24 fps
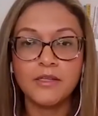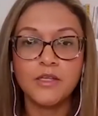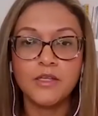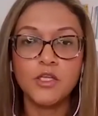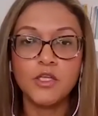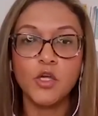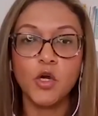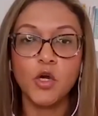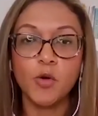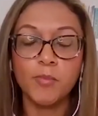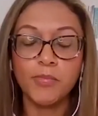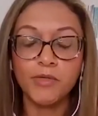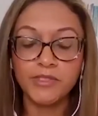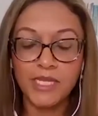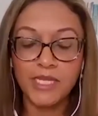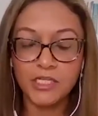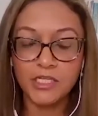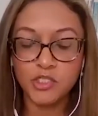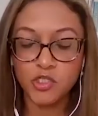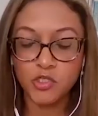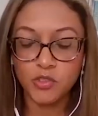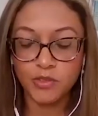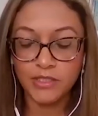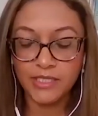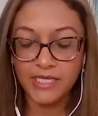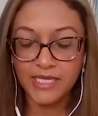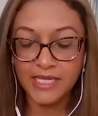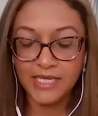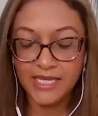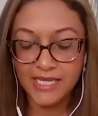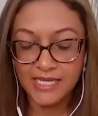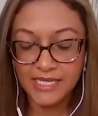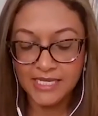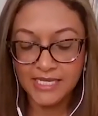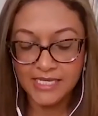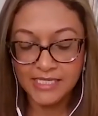your potential
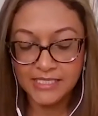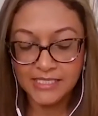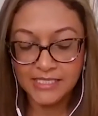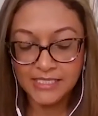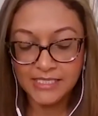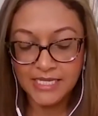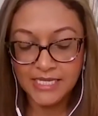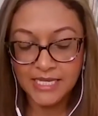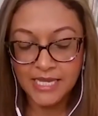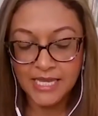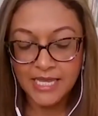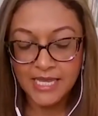is.